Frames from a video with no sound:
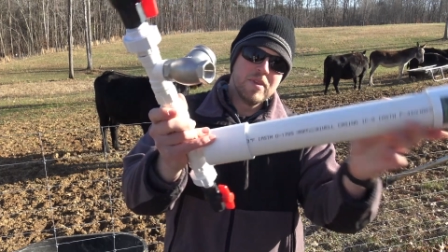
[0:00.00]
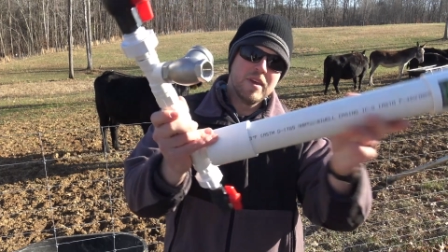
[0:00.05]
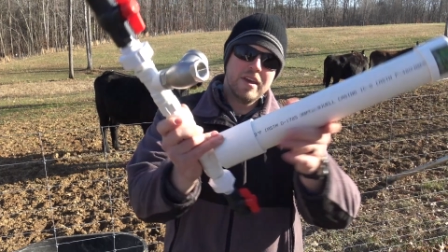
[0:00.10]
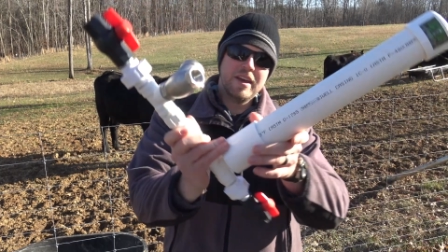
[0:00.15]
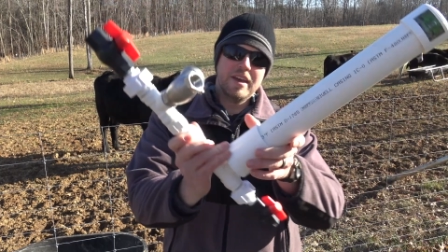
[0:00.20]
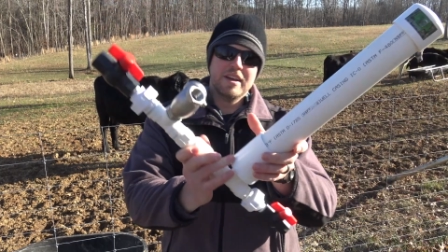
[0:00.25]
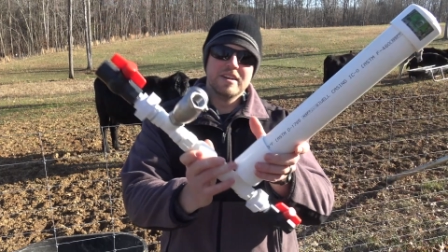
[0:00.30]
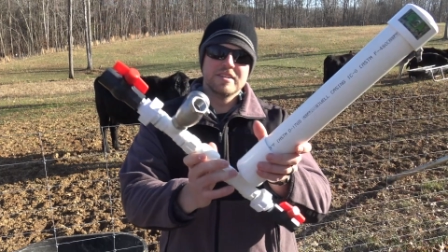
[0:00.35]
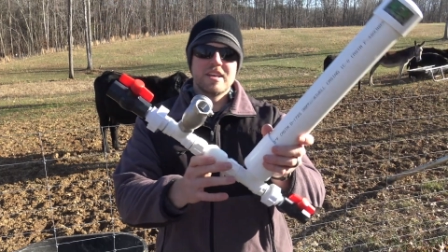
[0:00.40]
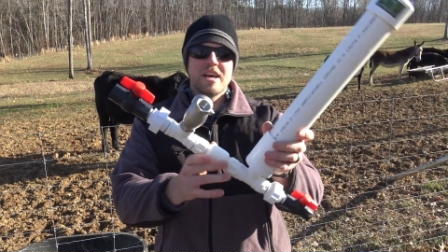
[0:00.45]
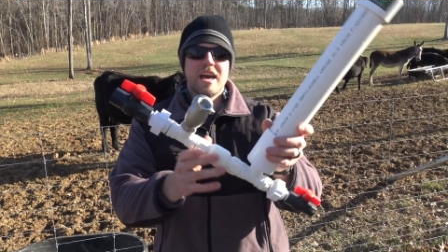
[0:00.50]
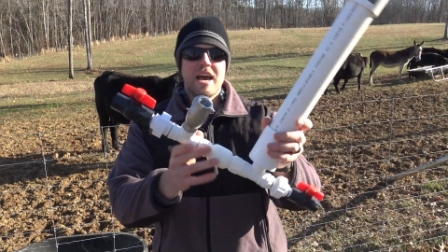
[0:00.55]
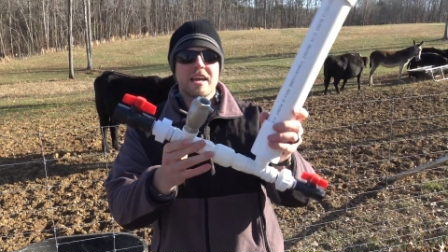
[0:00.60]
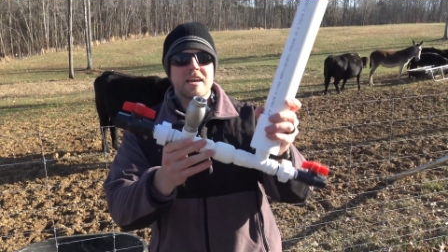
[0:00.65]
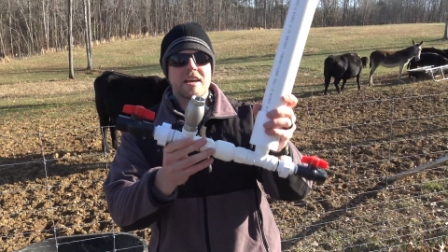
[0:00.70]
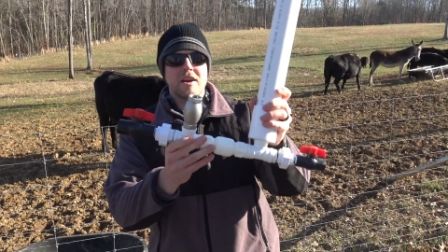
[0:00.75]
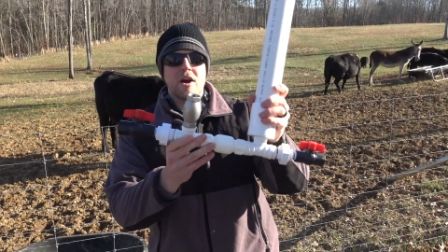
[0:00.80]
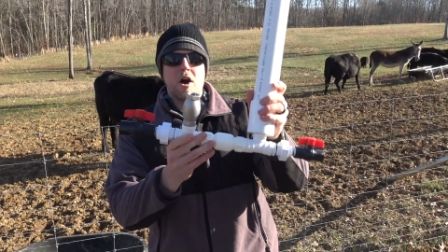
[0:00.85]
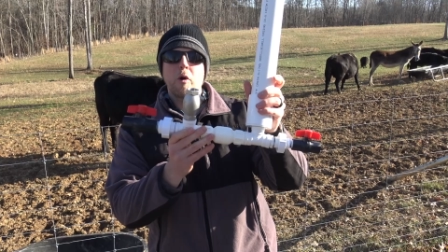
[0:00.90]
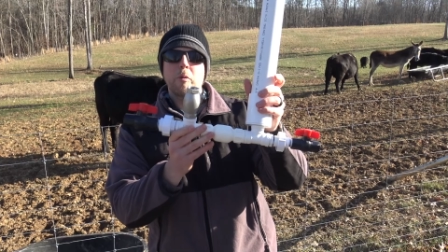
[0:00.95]
is
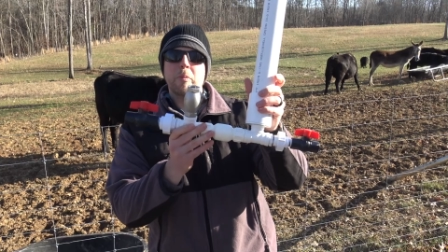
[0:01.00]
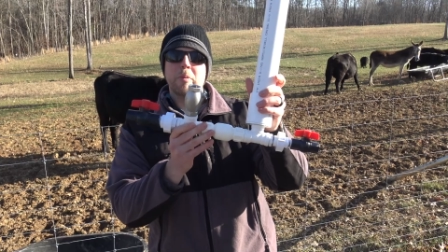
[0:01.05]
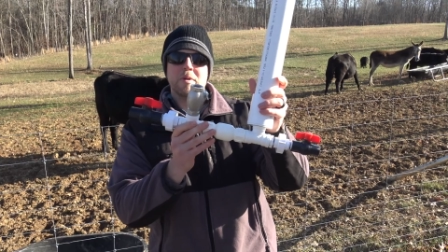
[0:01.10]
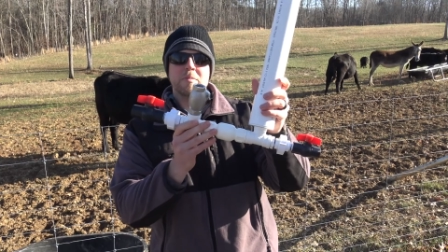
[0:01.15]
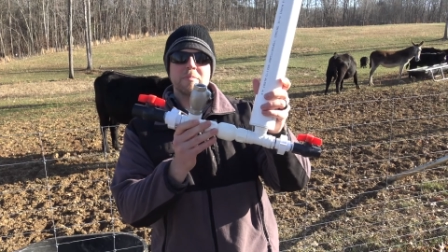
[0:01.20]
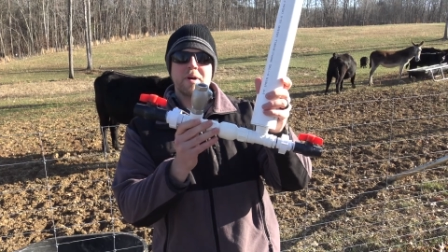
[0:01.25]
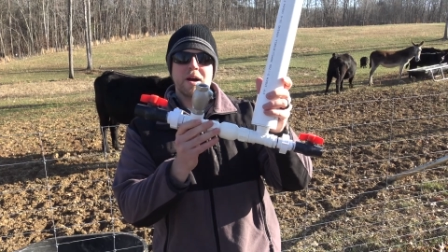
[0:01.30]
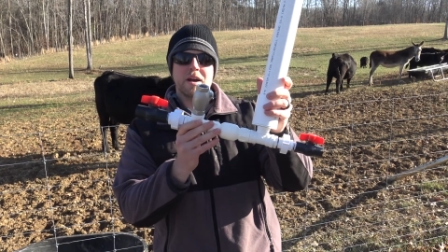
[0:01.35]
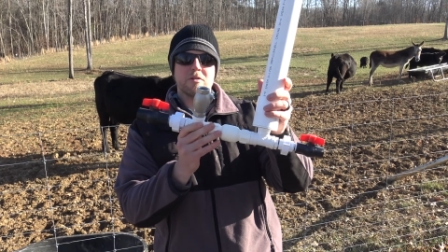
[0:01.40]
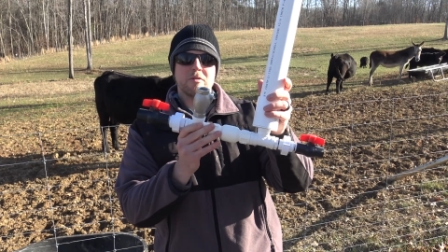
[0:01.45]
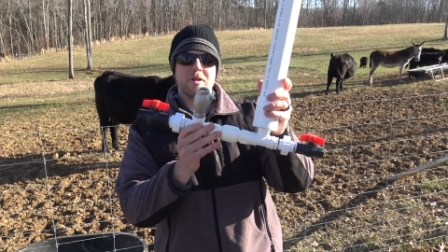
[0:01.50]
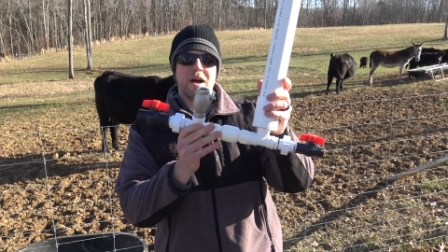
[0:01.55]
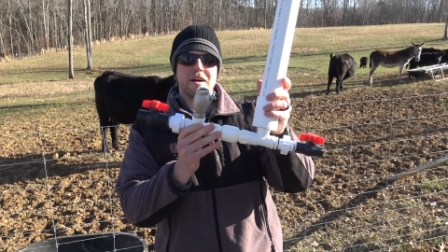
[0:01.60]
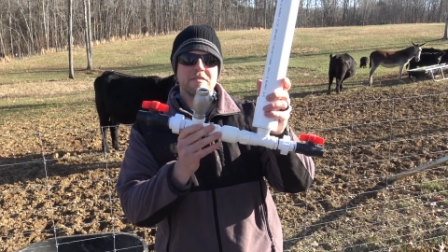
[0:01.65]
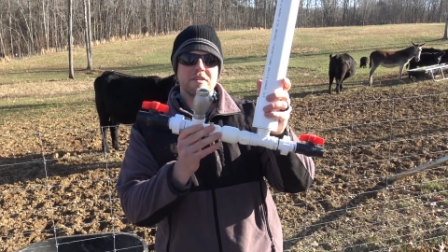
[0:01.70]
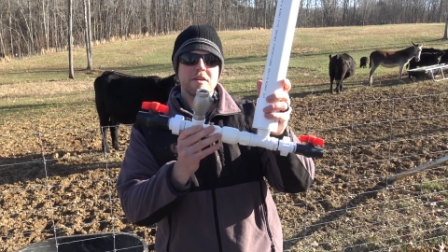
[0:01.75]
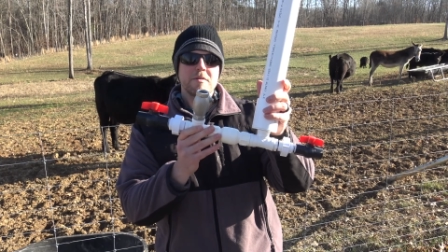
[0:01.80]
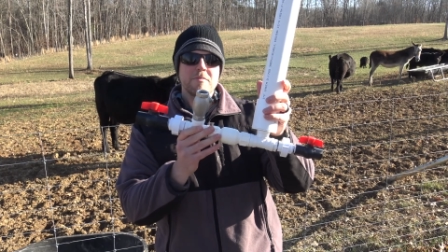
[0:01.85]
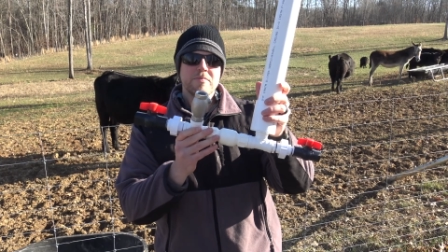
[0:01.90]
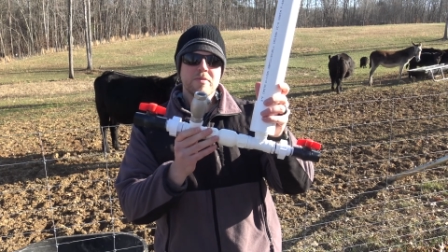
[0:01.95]
hanging open by
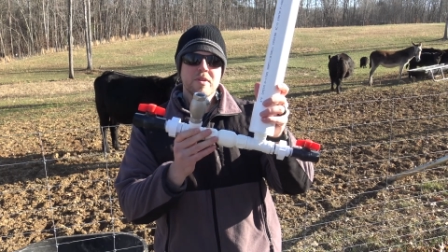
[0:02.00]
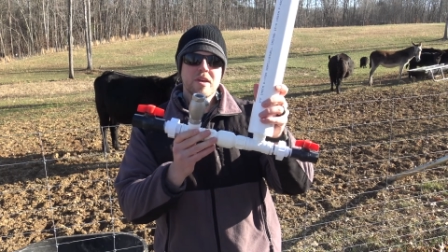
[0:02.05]
gravity.